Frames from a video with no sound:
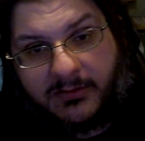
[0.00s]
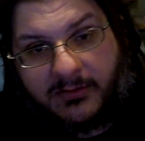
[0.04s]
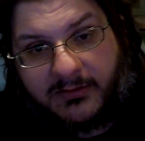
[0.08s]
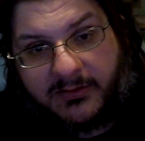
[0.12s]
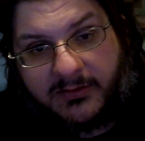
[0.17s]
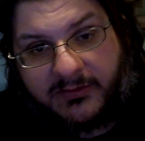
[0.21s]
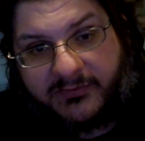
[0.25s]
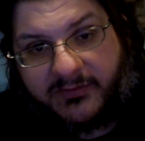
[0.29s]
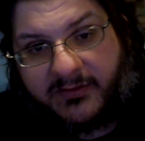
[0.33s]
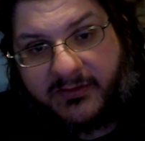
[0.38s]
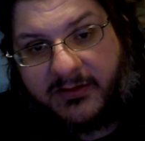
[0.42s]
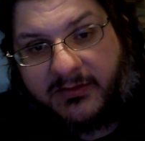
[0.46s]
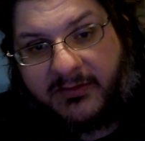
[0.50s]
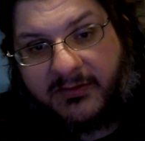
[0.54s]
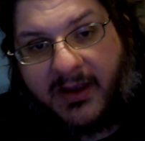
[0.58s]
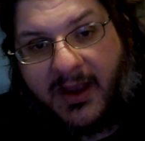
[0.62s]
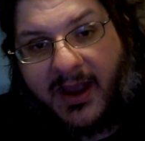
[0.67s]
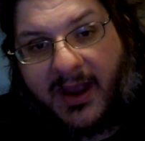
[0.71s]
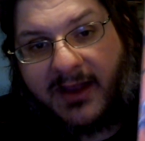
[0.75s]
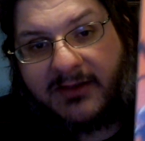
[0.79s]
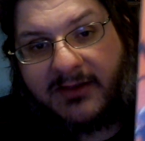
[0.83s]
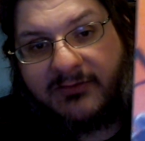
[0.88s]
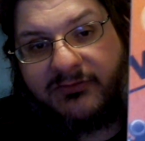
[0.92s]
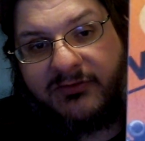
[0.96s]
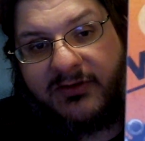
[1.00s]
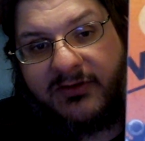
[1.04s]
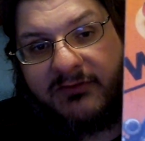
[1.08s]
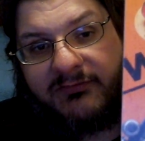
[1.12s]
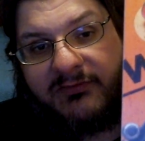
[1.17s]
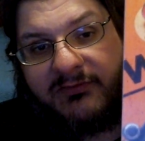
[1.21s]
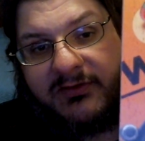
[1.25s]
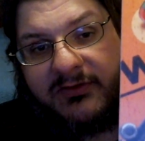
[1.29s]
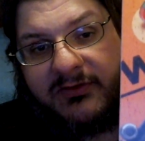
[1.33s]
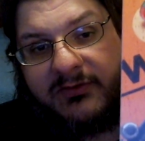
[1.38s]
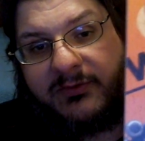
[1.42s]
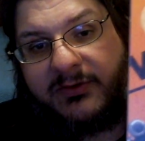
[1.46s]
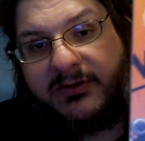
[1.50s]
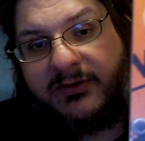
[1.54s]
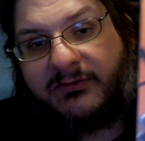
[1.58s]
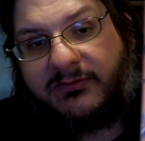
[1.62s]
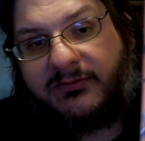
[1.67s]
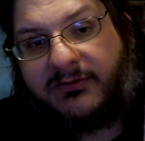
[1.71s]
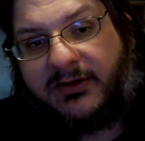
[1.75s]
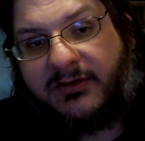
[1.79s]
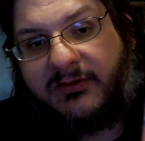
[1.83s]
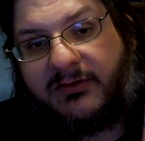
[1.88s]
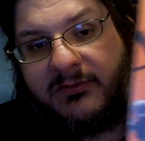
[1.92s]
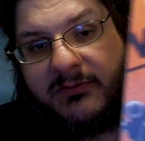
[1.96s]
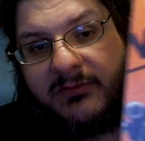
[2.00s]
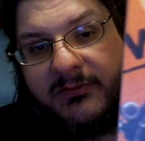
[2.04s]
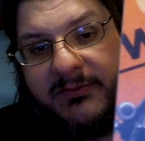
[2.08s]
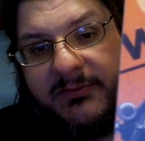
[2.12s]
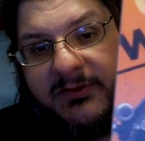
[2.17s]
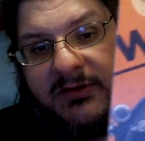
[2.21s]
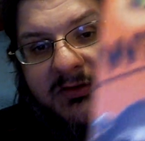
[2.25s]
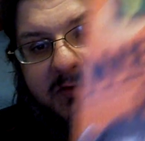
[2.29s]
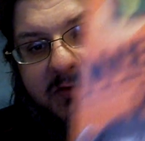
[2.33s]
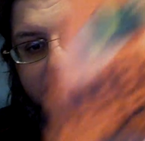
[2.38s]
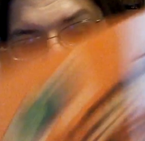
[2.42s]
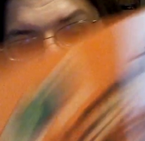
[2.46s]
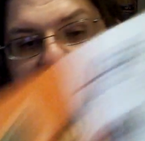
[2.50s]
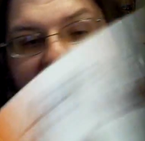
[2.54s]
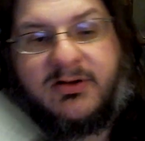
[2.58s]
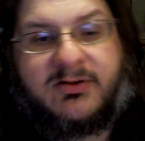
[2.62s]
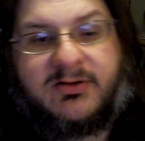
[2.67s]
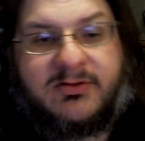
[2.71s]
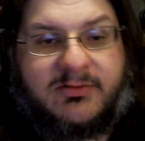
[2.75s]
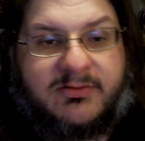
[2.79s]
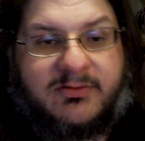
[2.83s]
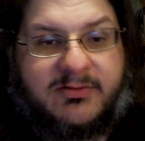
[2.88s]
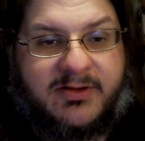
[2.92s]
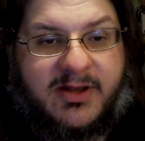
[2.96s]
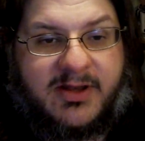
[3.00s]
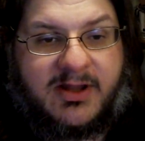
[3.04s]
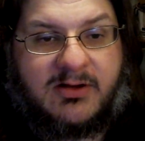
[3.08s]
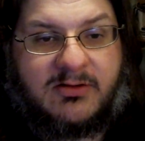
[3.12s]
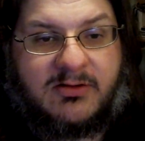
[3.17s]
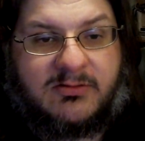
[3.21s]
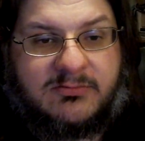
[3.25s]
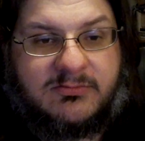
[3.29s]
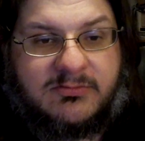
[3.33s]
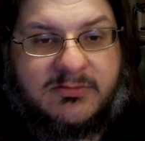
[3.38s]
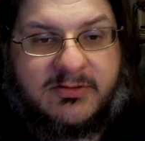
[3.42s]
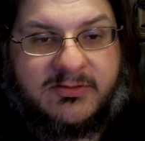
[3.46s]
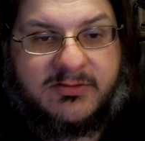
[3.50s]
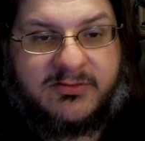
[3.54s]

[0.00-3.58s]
because they're adding stuff into it into the middle of the book now,